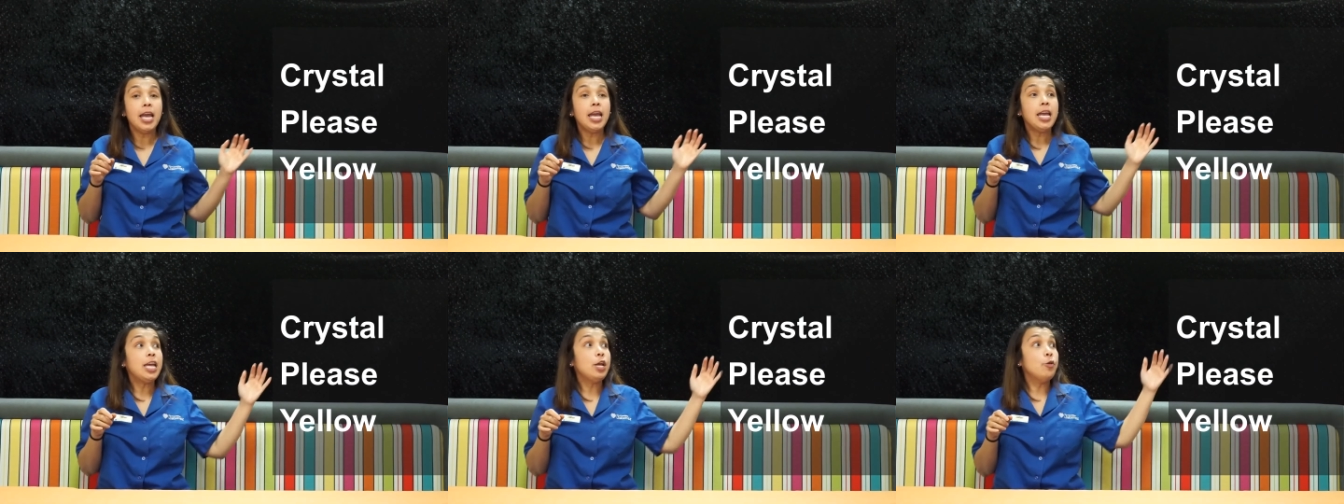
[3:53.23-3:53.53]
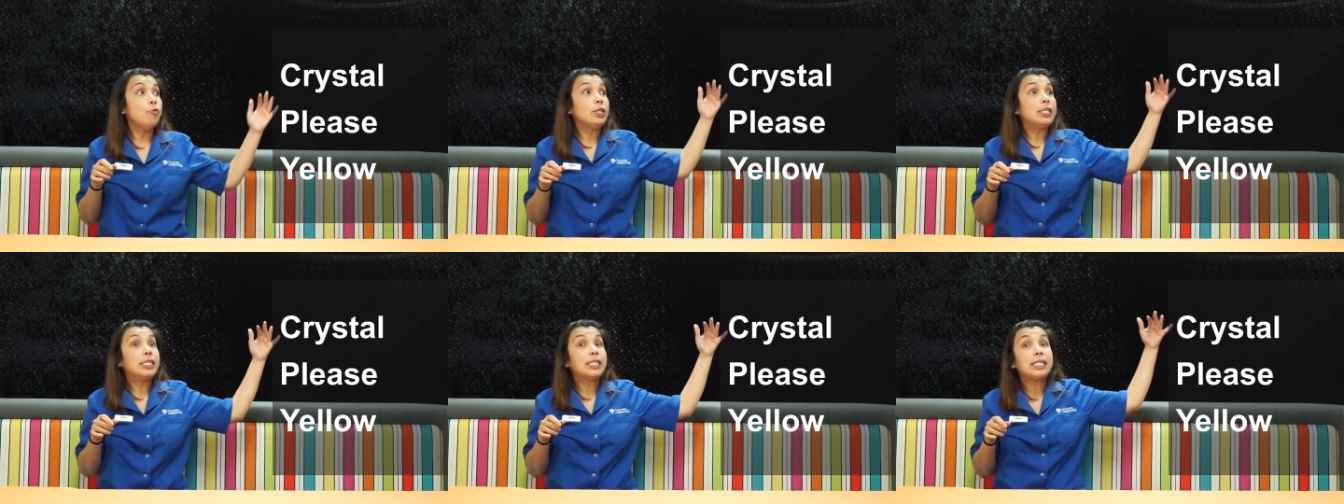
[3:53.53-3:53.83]
he
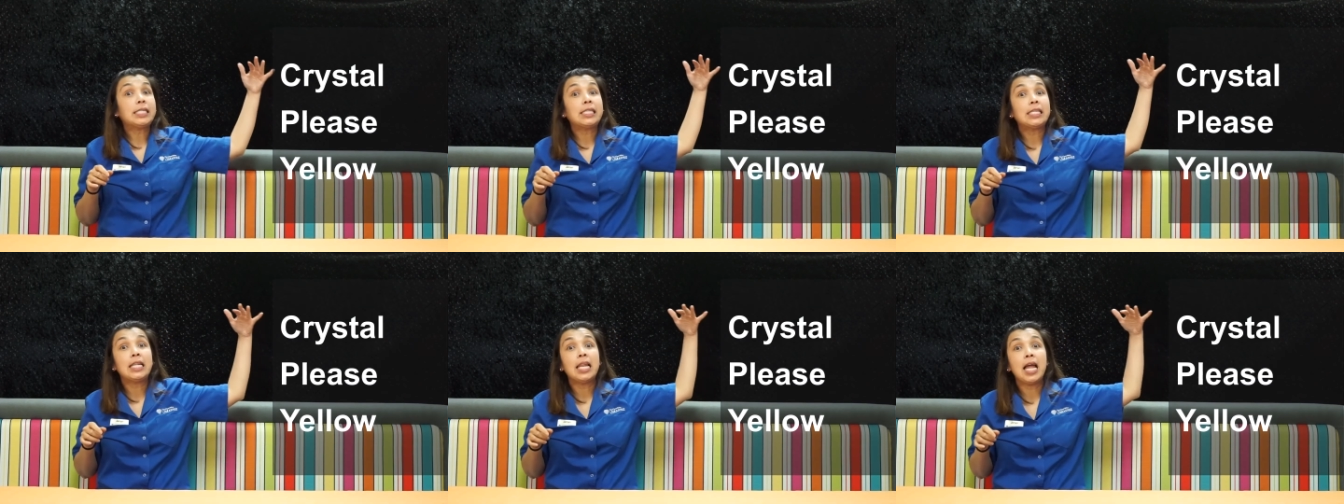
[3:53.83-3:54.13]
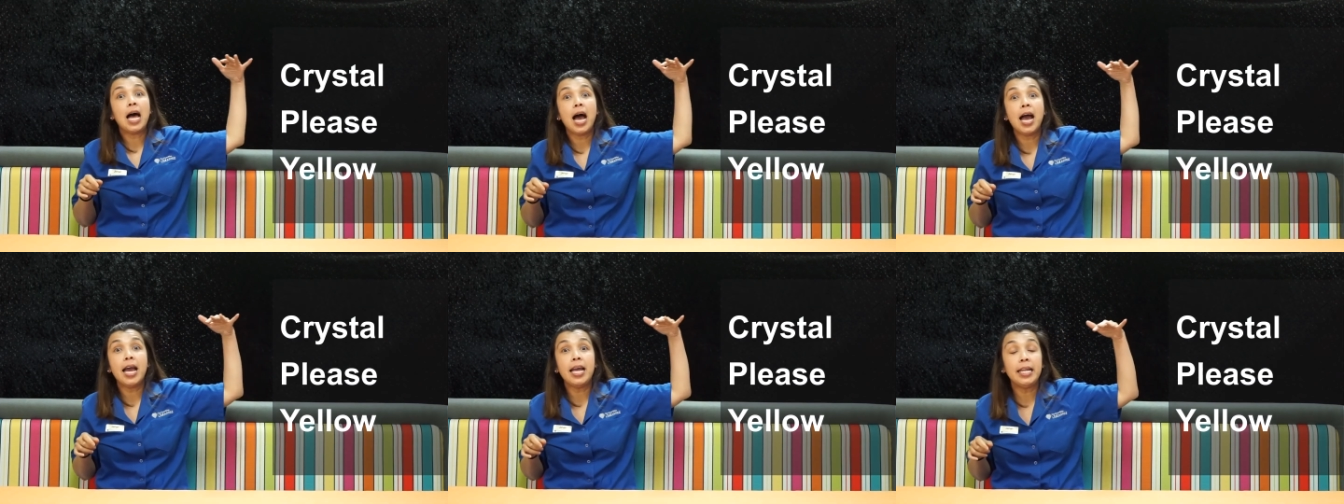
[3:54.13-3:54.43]
would
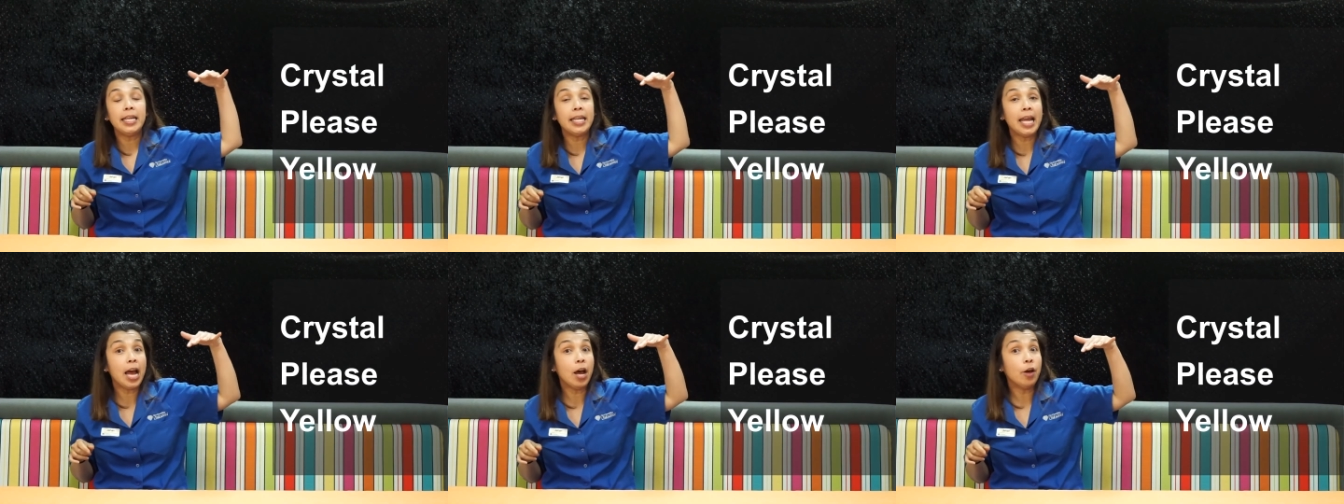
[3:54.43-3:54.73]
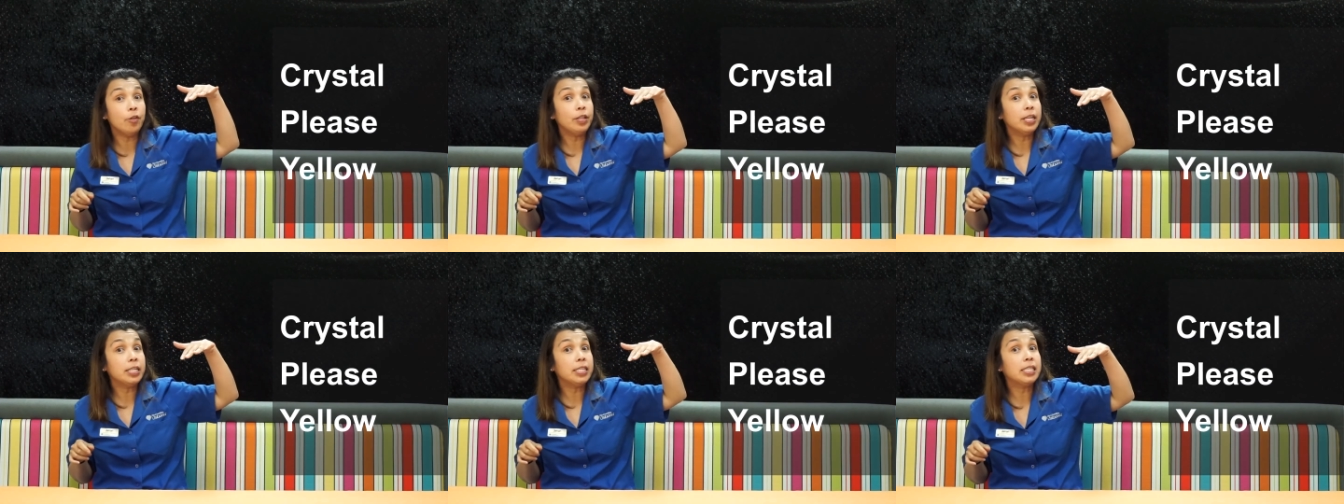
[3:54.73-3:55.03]
slide
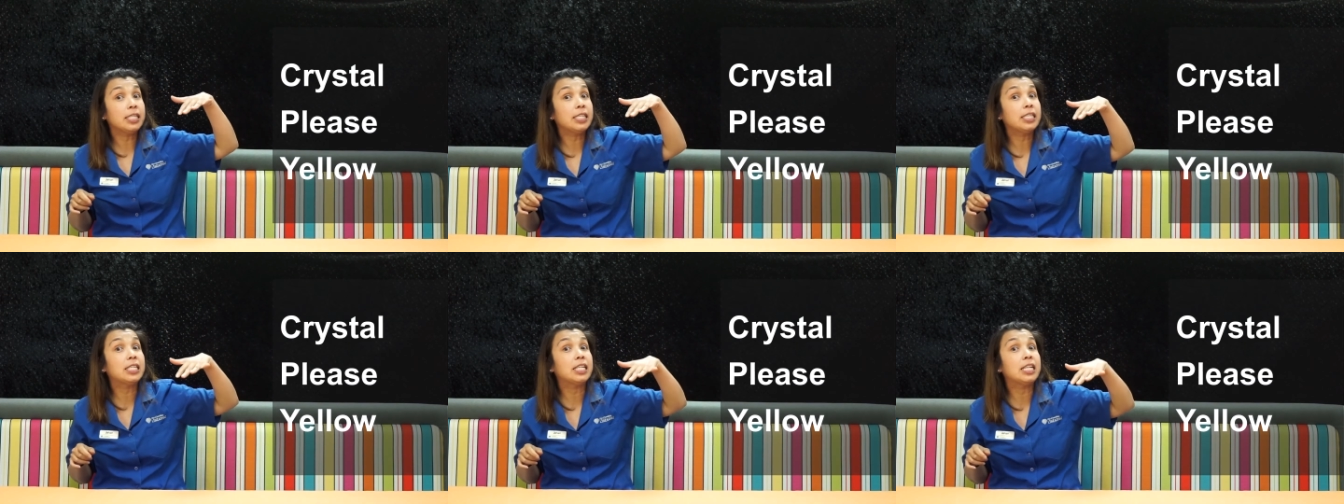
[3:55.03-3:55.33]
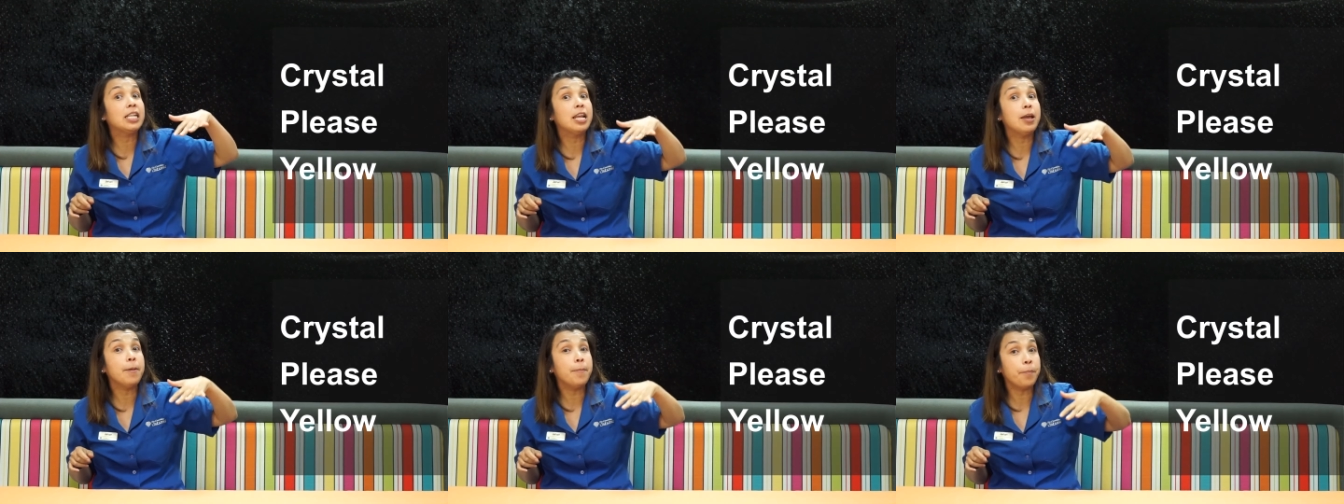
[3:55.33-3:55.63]
down the
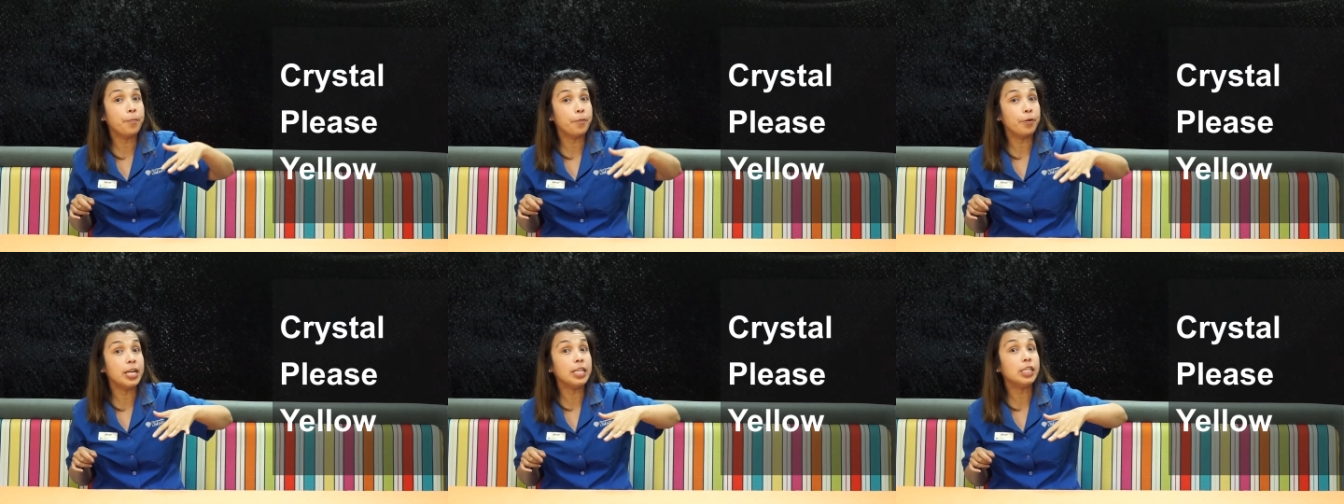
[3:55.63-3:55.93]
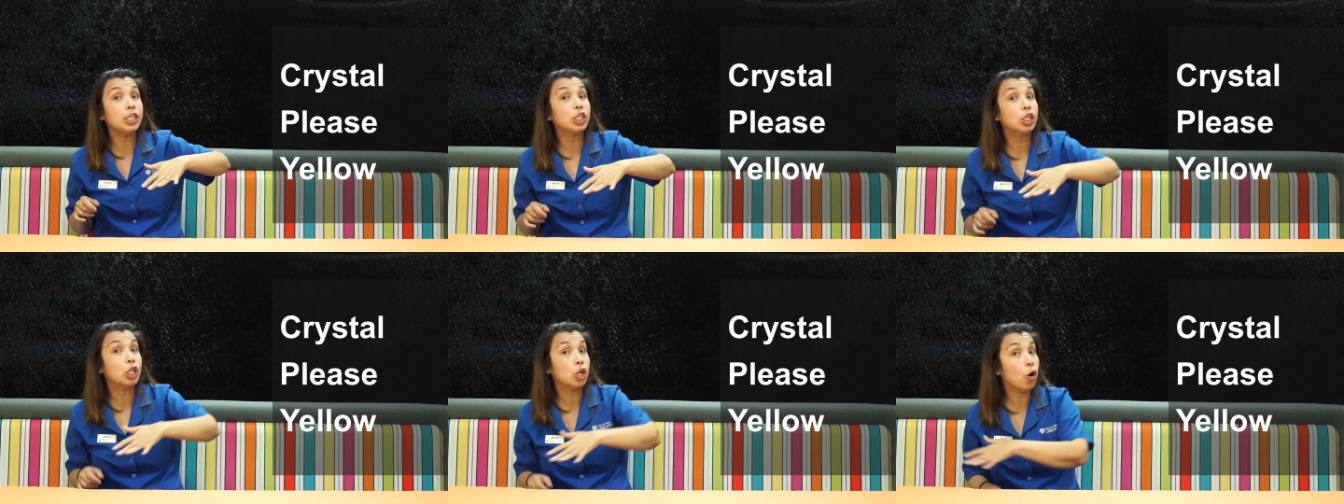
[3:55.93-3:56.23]
slippery,
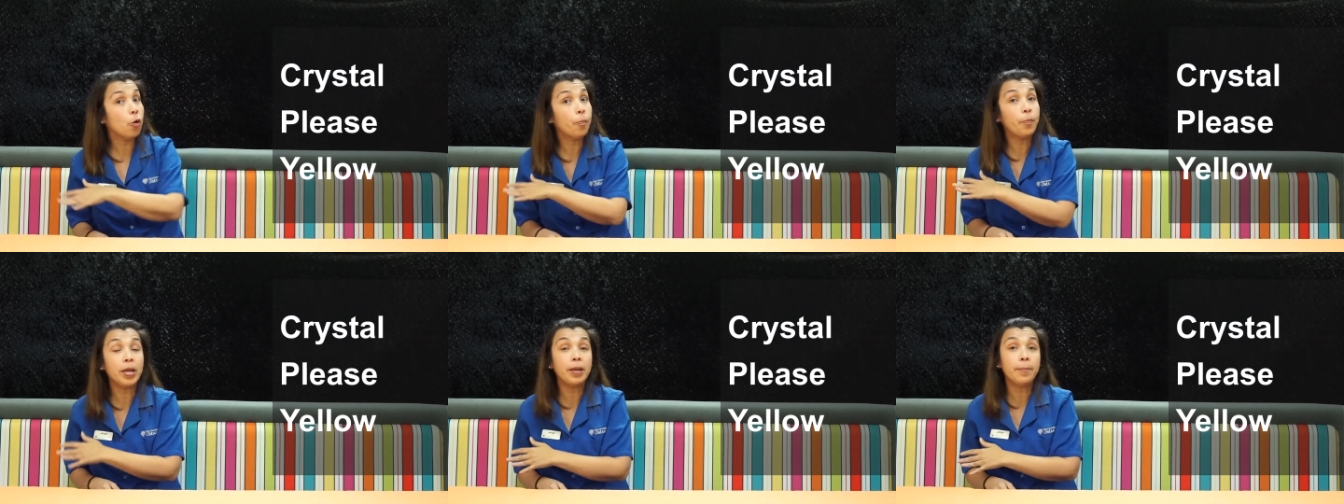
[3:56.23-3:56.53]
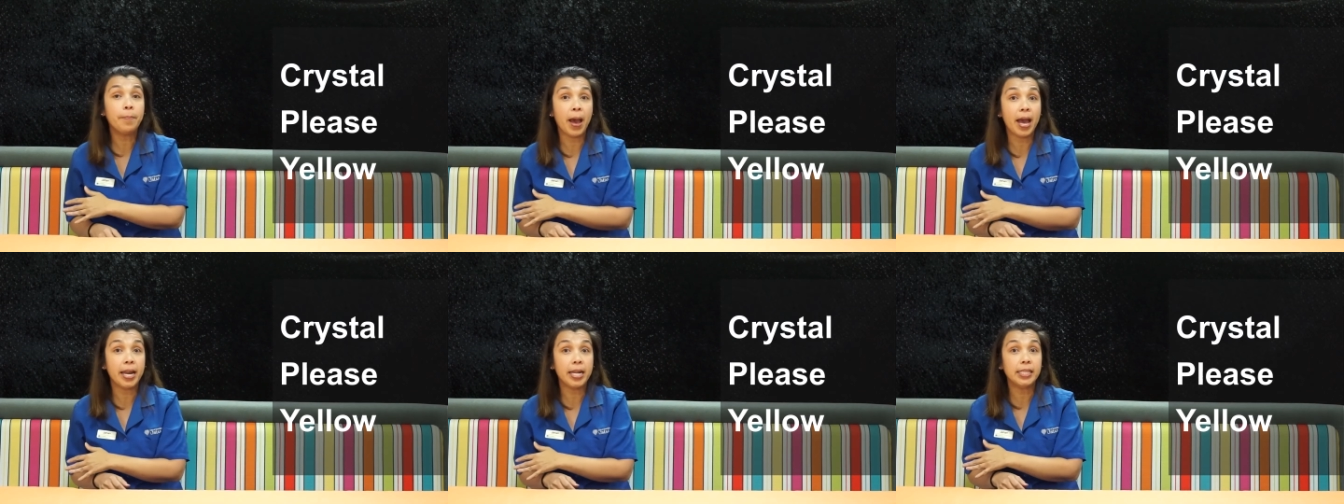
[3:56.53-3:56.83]
sloping
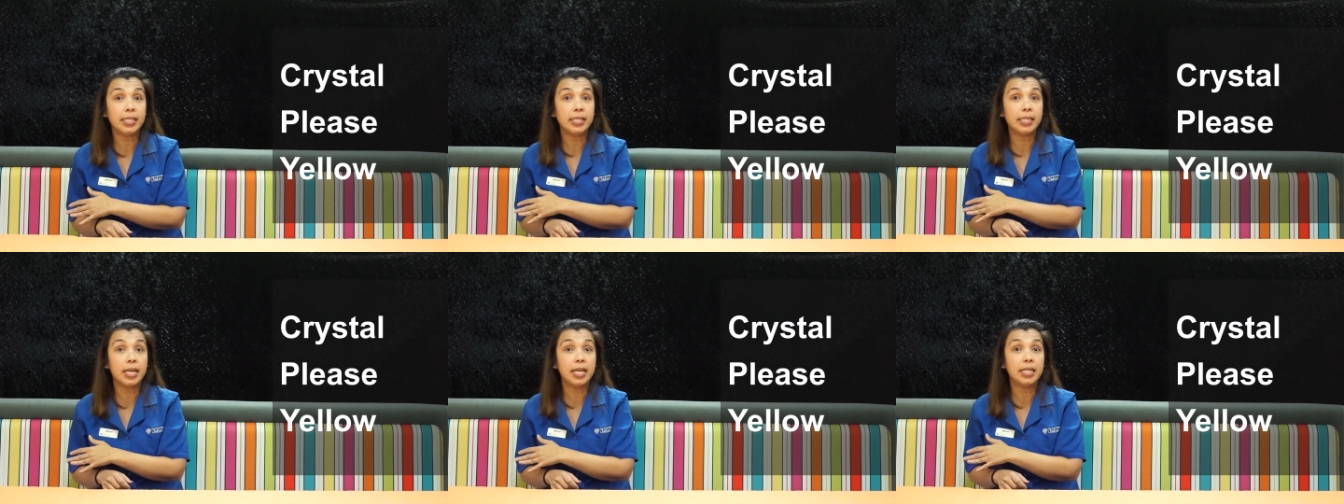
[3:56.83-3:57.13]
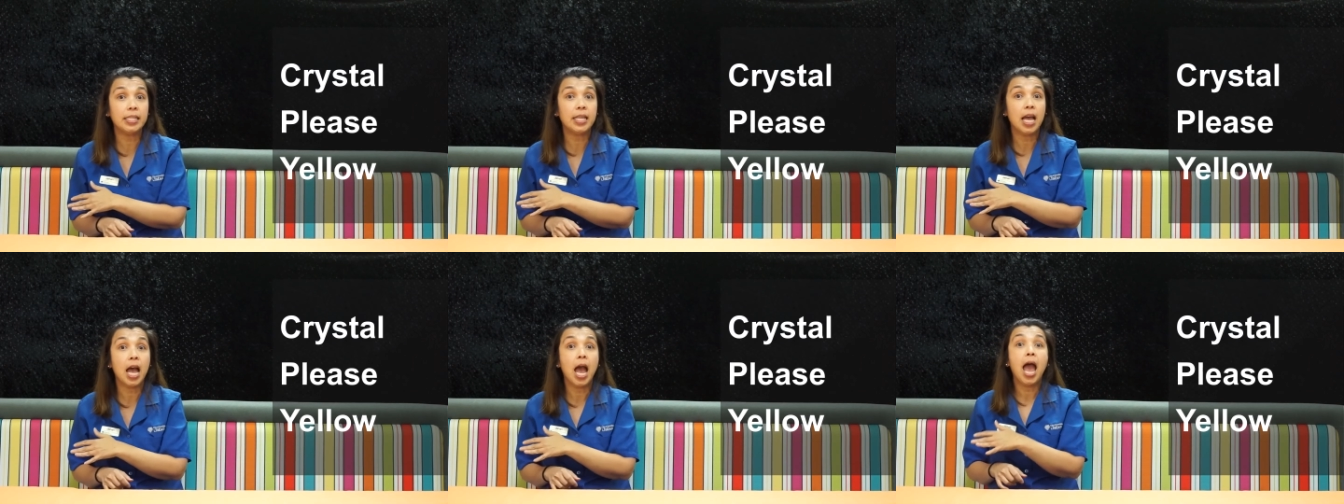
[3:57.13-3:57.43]

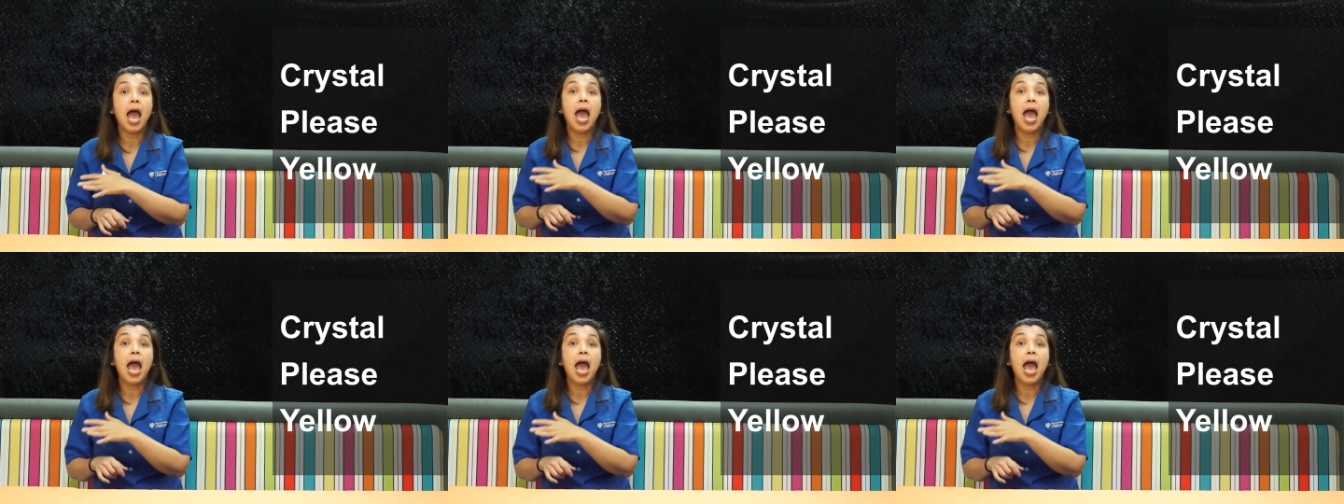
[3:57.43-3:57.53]
banisters